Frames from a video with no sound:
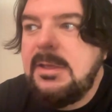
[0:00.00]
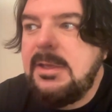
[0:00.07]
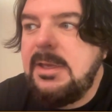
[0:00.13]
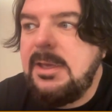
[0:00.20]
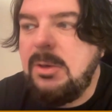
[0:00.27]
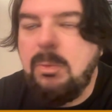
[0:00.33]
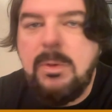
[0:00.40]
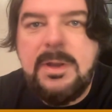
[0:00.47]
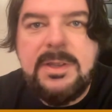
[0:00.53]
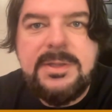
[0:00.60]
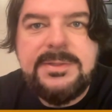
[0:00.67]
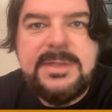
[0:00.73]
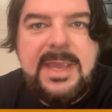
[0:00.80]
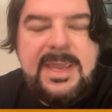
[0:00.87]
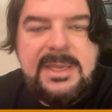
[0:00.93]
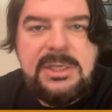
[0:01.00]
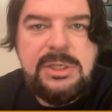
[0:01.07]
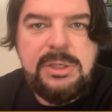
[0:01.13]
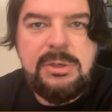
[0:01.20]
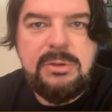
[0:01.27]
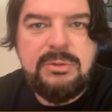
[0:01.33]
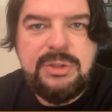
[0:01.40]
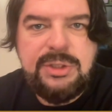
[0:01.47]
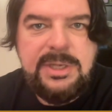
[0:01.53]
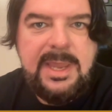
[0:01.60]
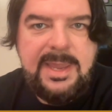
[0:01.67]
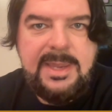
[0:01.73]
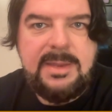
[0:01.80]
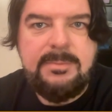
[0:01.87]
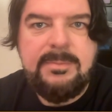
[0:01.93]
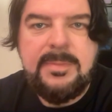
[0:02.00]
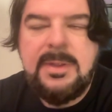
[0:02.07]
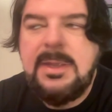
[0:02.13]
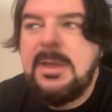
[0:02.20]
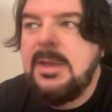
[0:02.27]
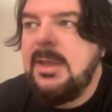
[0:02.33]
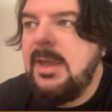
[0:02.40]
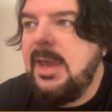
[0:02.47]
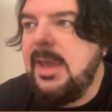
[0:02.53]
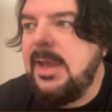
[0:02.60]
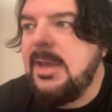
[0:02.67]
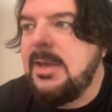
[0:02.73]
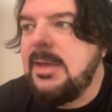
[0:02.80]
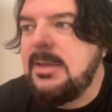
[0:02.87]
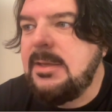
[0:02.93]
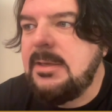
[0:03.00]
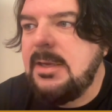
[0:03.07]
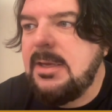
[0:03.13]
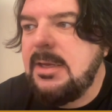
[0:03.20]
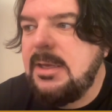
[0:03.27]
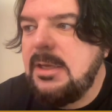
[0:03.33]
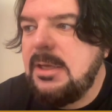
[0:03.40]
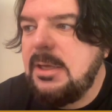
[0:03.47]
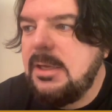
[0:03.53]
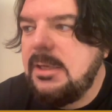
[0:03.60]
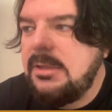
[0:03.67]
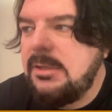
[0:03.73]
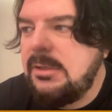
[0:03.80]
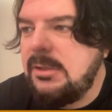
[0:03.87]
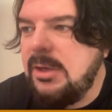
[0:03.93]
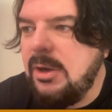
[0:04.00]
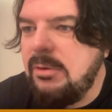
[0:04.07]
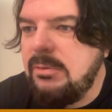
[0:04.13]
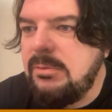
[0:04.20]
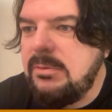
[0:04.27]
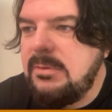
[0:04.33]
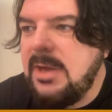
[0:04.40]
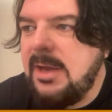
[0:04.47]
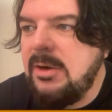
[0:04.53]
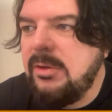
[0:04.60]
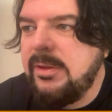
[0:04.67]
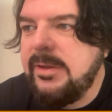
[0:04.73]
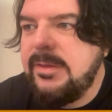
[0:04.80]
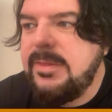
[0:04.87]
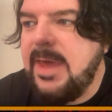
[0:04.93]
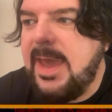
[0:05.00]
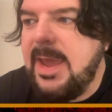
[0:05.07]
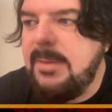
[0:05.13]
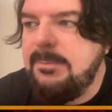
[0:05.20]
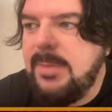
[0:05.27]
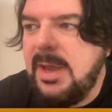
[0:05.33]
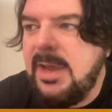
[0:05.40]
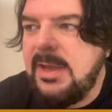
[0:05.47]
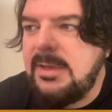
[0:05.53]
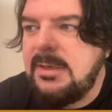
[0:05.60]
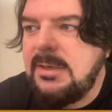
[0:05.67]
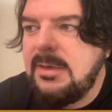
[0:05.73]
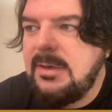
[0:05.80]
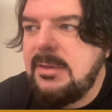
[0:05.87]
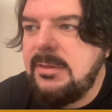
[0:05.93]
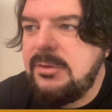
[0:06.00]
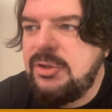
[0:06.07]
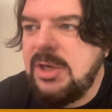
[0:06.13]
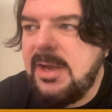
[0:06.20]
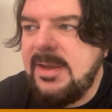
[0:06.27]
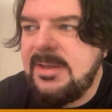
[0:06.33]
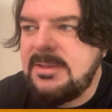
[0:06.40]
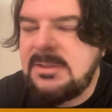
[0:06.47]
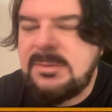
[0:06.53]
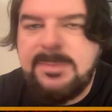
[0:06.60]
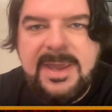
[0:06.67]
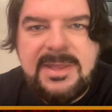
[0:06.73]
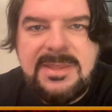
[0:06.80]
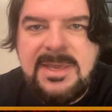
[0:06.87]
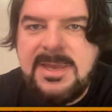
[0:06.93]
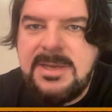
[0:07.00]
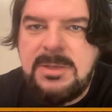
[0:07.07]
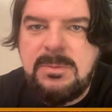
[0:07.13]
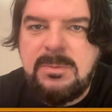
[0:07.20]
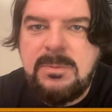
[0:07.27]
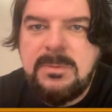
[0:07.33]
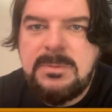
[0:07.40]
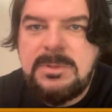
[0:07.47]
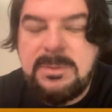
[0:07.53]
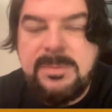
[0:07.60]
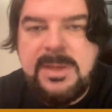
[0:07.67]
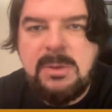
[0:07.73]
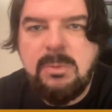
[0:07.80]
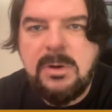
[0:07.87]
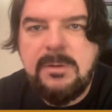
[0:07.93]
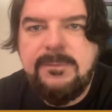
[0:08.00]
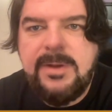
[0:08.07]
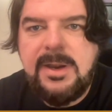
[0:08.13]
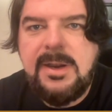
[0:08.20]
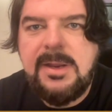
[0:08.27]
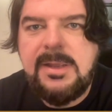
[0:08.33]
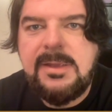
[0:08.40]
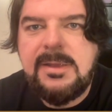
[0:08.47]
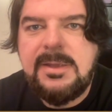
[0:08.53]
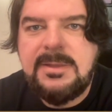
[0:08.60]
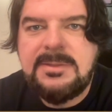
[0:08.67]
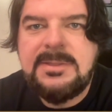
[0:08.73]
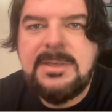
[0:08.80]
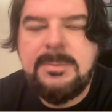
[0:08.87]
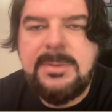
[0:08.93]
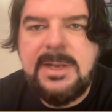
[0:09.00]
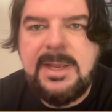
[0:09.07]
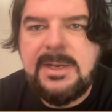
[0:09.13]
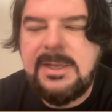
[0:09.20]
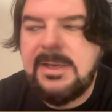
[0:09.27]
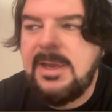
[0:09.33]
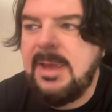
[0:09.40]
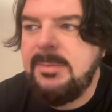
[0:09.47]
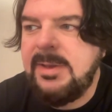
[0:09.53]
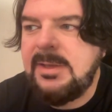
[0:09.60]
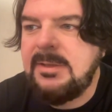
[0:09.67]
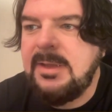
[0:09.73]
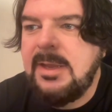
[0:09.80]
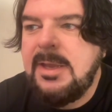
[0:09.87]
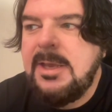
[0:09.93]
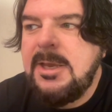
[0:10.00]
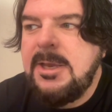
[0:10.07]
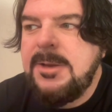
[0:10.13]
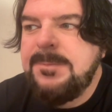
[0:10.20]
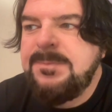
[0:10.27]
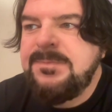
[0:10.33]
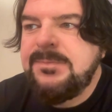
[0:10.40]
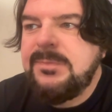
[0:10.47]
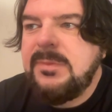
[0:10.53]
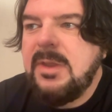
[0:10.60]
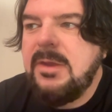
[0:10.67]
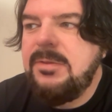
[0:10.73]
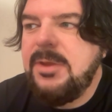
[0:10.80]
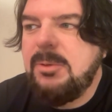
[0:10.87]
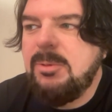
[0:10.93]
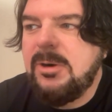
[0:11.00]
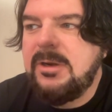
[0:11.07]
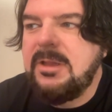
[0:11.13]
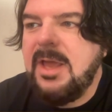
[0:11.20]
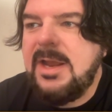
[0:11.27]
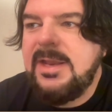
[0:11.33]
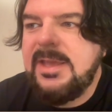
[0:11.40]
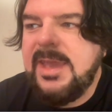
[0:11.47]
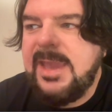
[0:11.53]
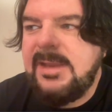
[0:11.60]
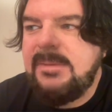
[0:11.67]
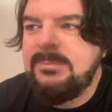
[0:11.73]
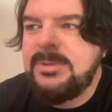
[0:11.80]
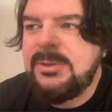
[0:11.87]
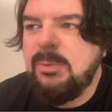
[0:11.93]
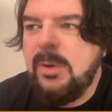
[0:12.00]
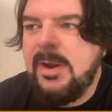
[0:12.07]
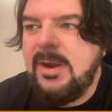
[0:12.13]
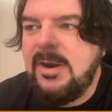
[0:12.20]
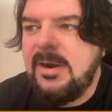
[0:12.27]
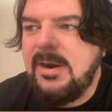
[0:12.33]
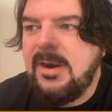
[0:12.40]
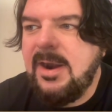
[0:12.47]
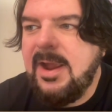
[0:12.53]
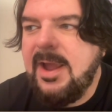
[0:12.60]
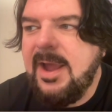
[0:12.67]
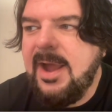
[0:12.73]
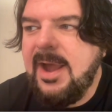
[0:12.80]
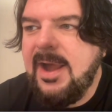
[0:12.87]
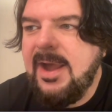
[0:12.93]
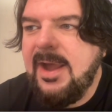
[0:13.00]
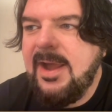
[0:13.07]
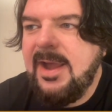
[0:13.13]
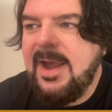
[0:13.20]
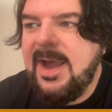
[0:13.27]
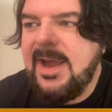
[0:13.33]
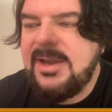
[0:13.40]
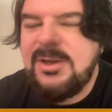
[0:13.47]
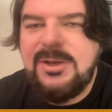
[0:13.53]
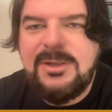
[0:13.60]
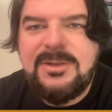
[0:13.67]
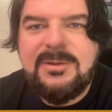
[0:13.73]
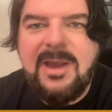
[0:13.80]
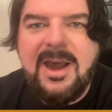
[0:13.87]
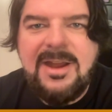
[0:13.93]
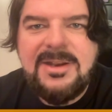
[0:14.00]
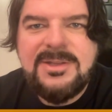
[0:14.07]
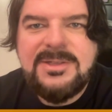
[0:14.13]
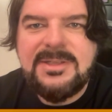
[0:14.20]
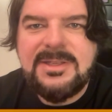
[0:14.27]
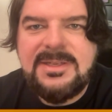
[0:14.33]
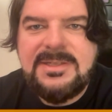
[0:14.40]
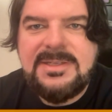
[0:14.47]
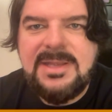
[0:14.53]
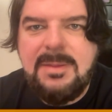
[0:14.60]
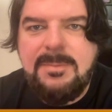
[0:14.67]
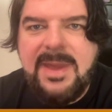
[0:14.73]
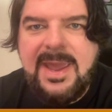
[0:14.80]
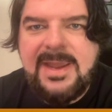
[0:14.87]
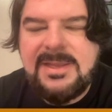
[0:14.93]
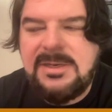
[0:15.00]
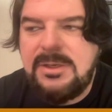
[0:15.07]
it was a huge game. And, you know, not only that, but the Giants back then, to me, were very intimidating. I mean, there were a lot of games where I could honestly sit back and